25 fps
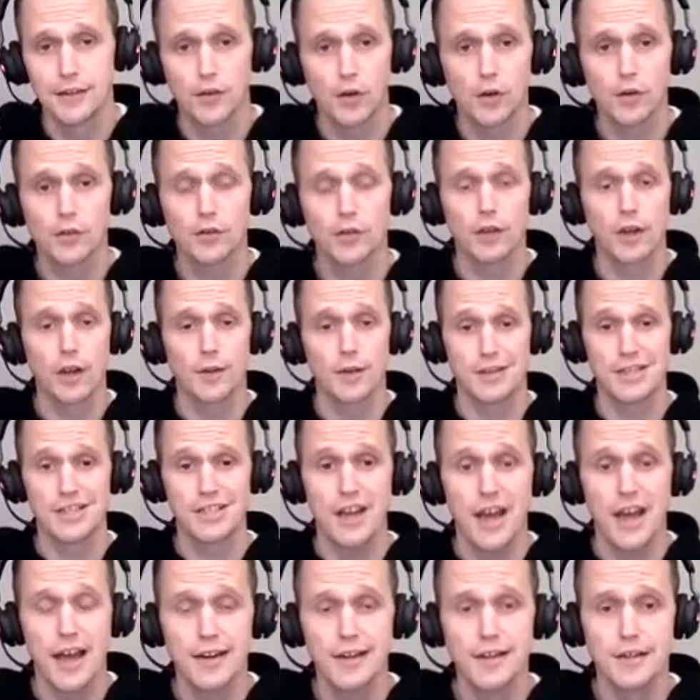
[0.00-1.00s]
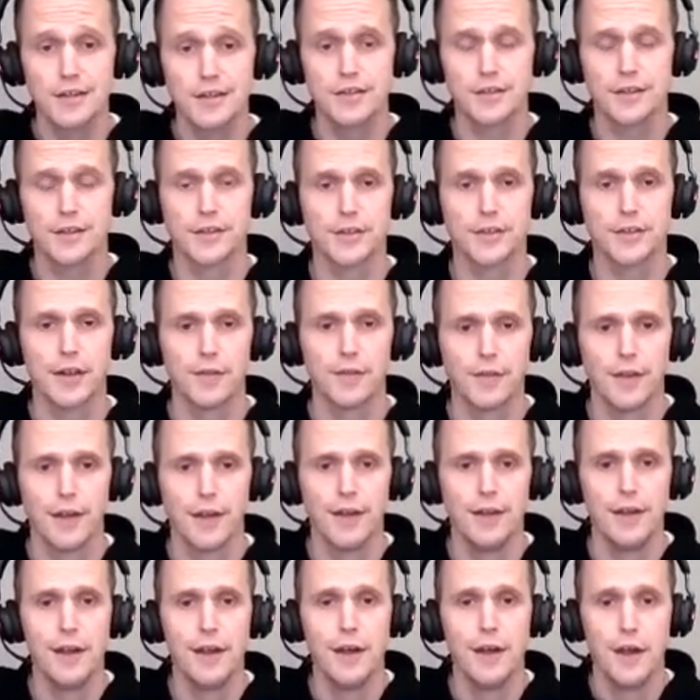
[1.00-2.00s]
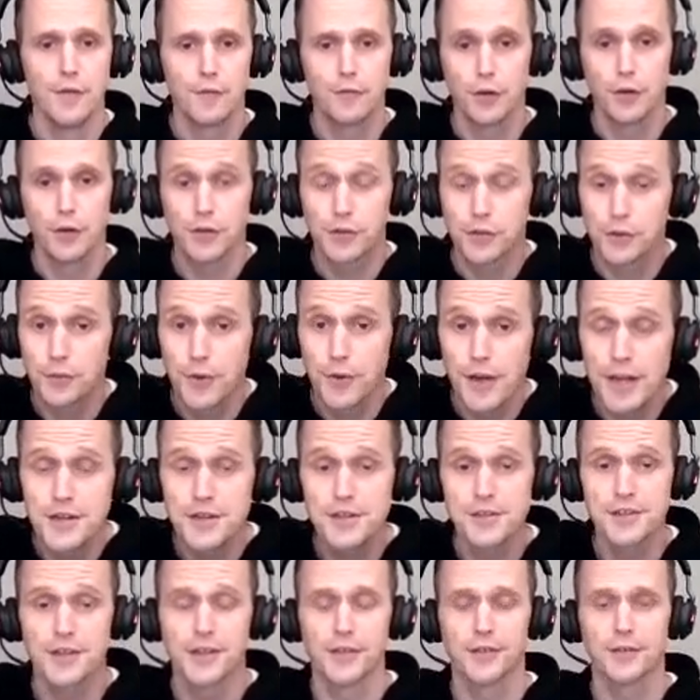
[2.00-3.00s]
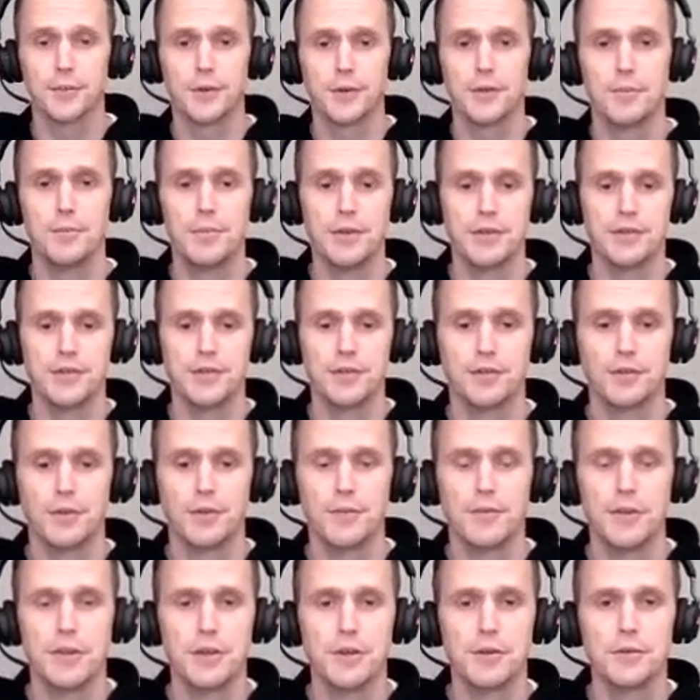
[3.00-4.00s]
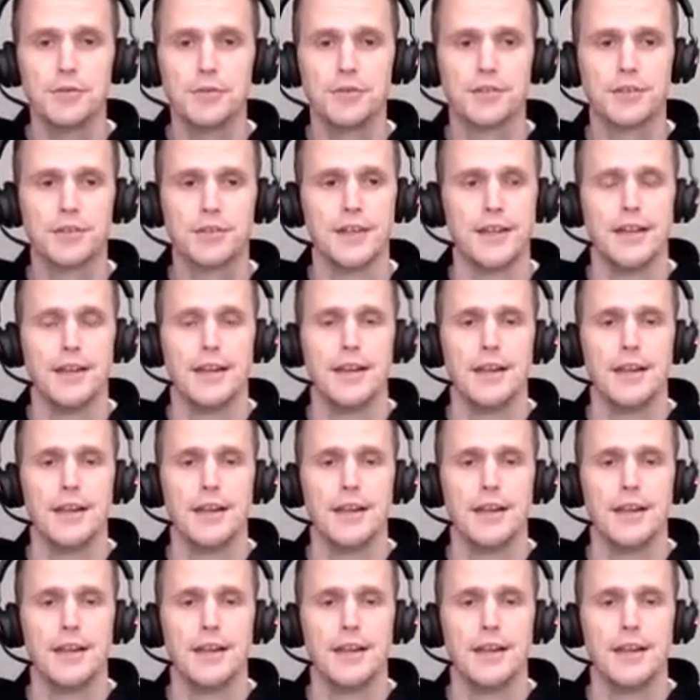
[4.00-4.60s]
it's also a lot of challenges and frustrations with business reviews.